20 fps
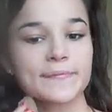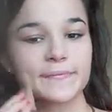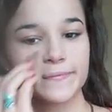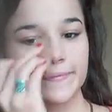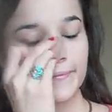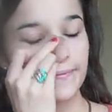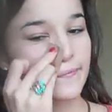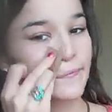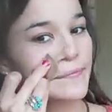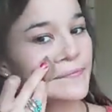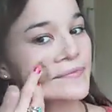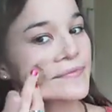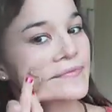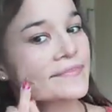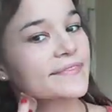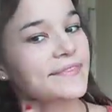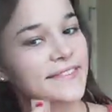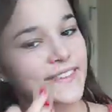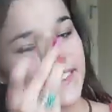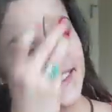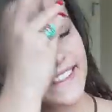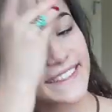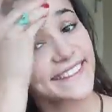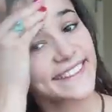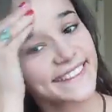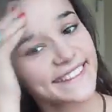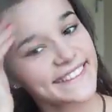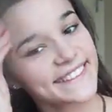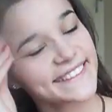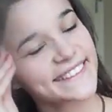
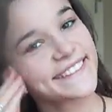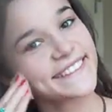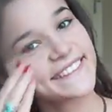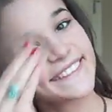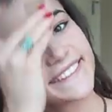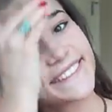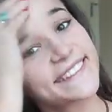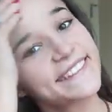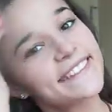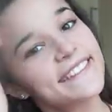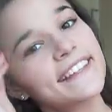(no one is talking)